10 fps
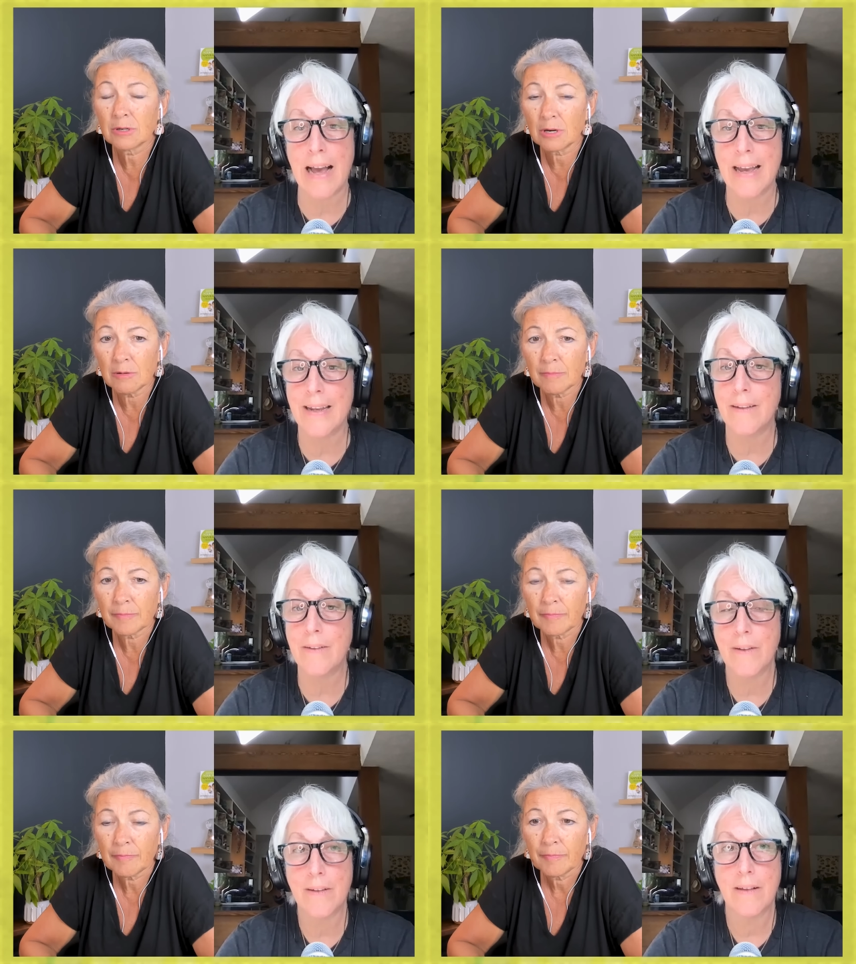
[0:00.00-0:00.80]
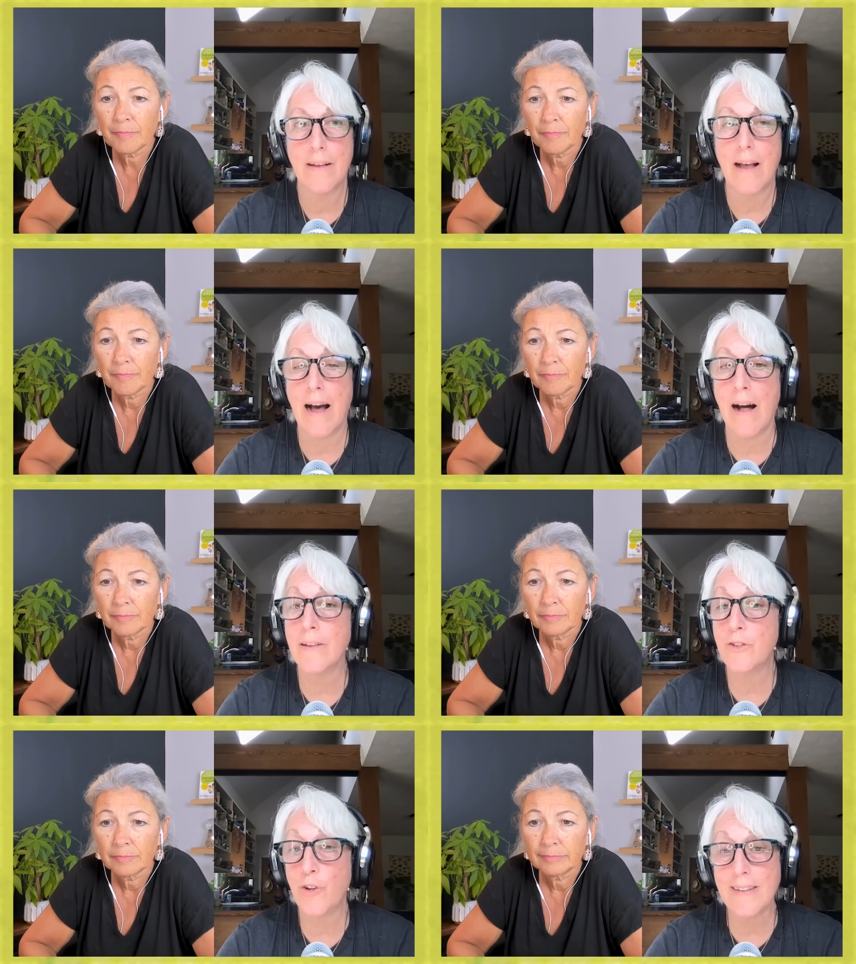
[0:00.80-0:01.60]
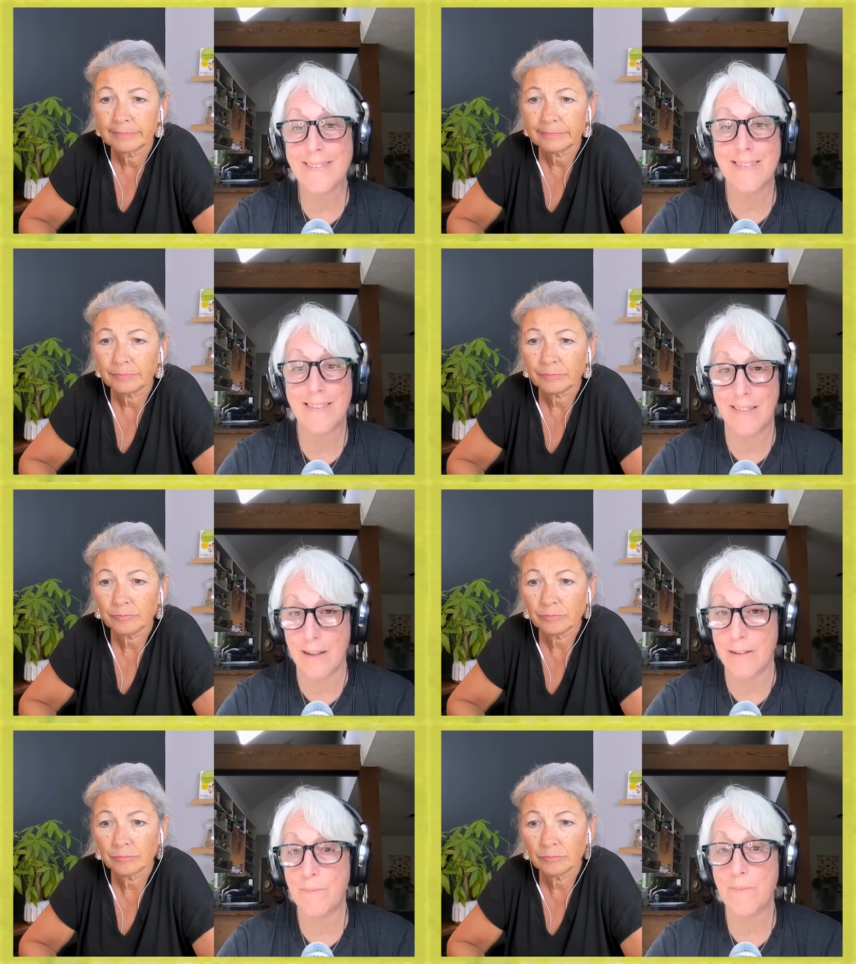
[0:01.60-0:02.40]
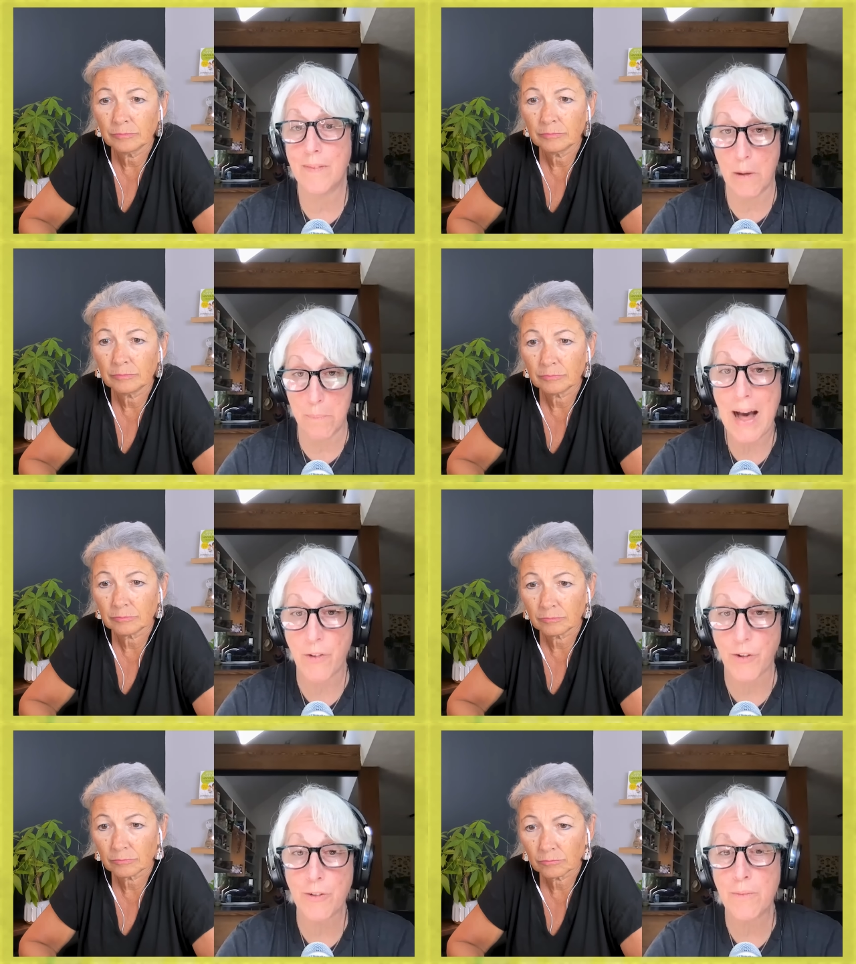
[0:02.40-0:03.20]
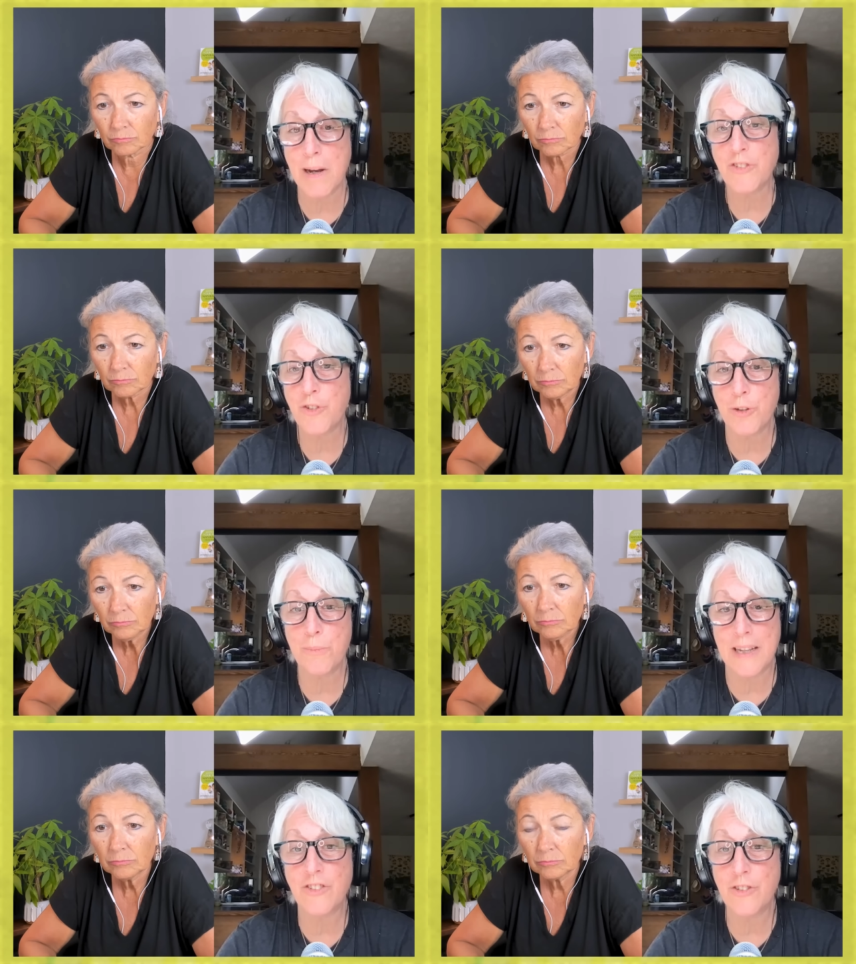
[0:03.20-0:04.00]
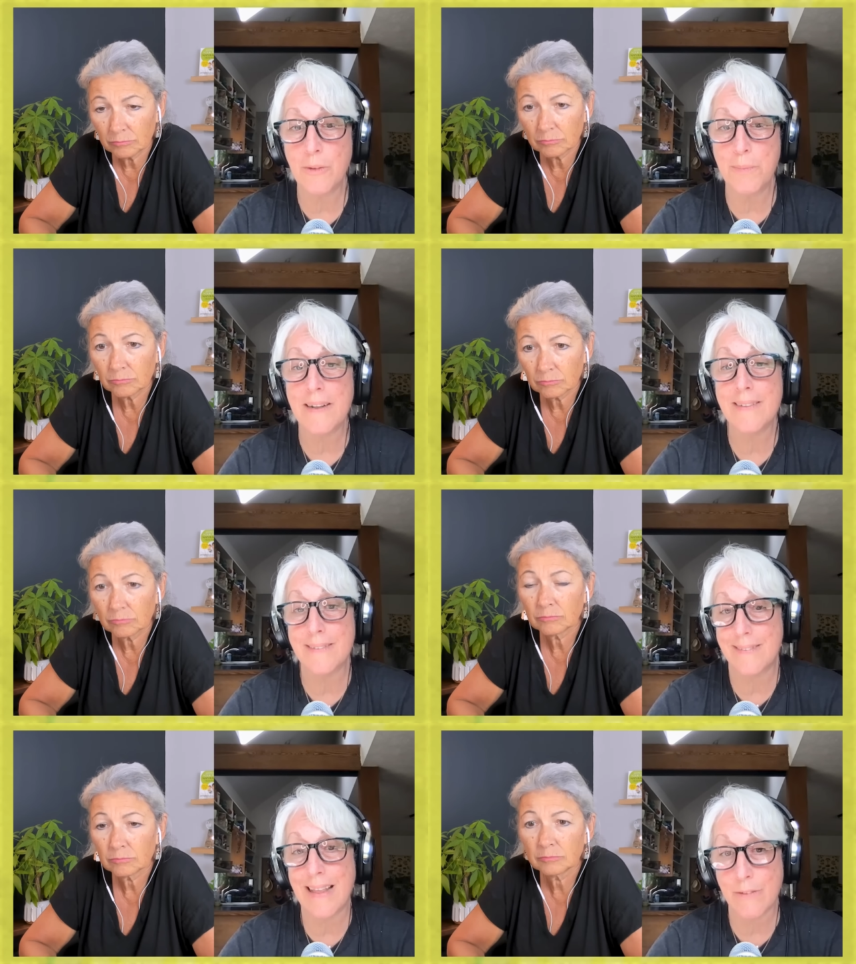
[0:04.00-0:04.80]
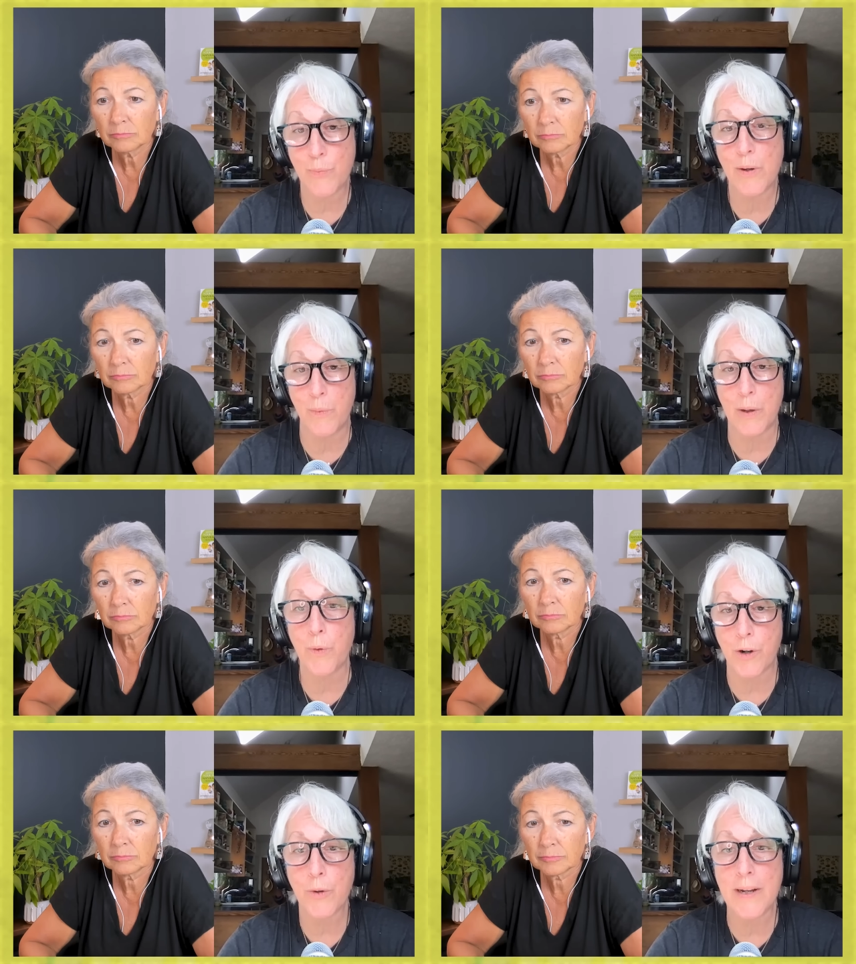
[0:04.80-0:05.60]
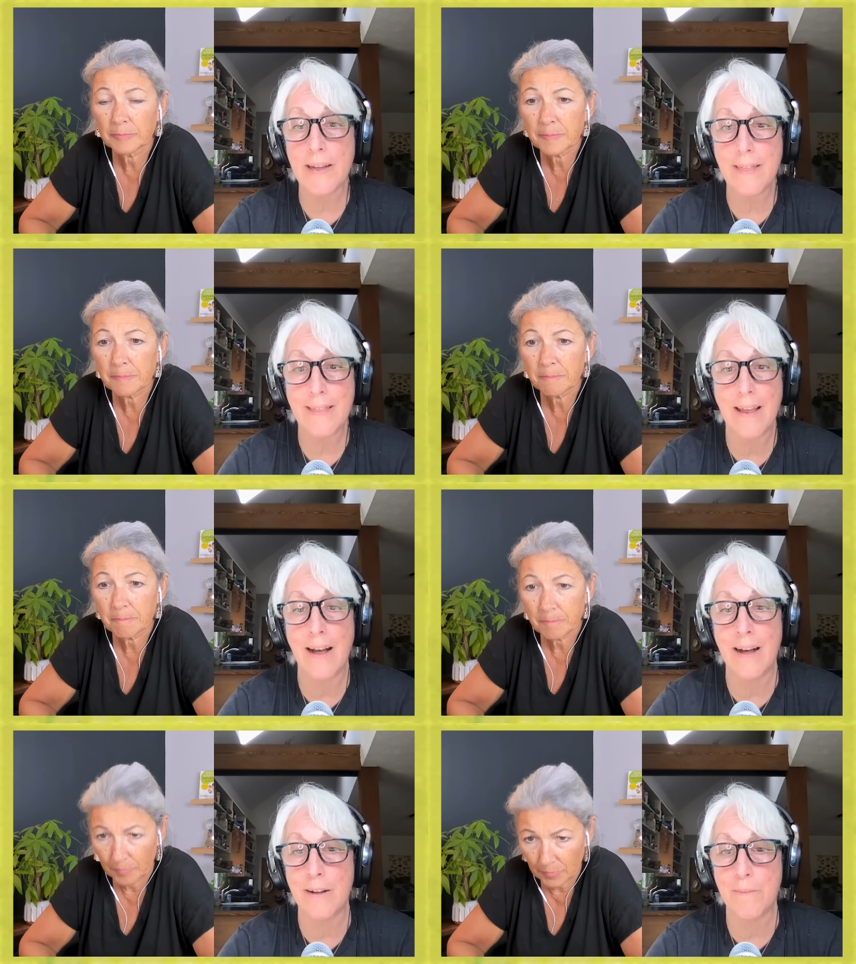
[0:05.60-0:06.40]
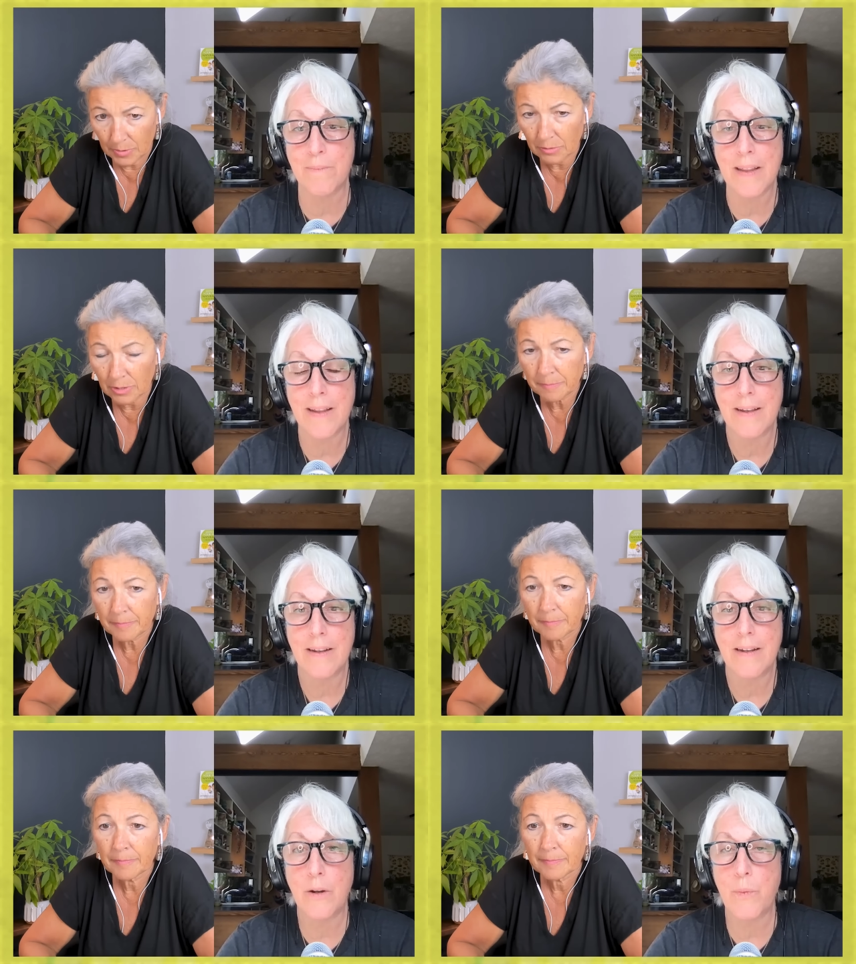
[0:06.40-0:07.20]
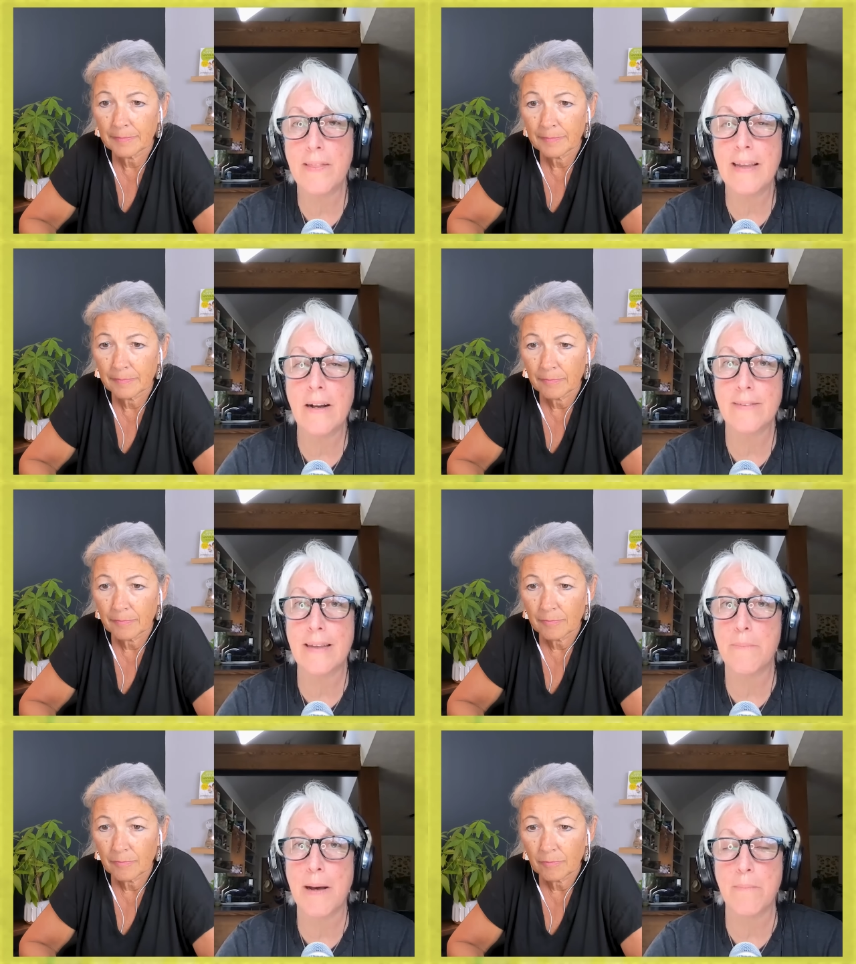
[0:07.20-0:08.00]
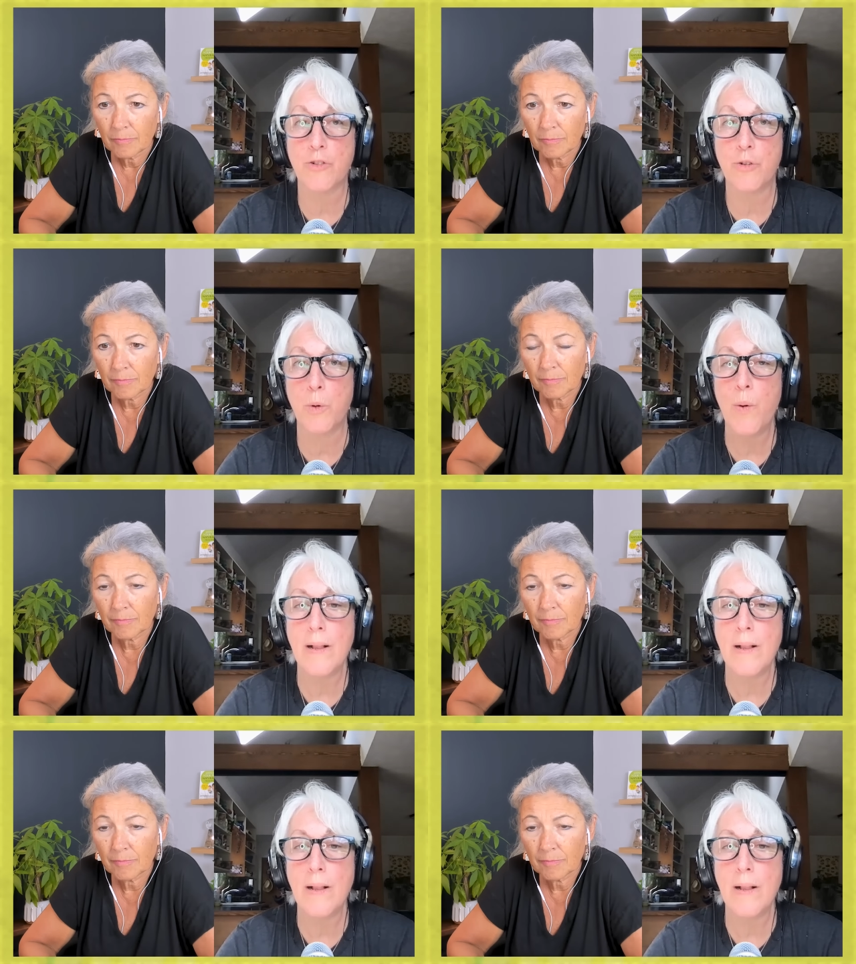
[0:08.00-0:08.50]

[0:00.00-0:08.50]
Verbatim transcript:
Speaker 1: I, I'll address the the powder mushroom issue because that's what we work with. Um, okay. You know, one thing I'll say about mushroom